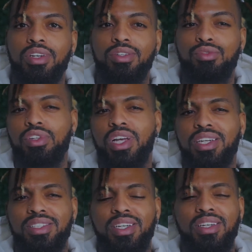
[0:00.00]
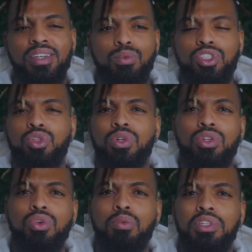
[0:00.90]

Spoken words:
Or you realize that what you were doing,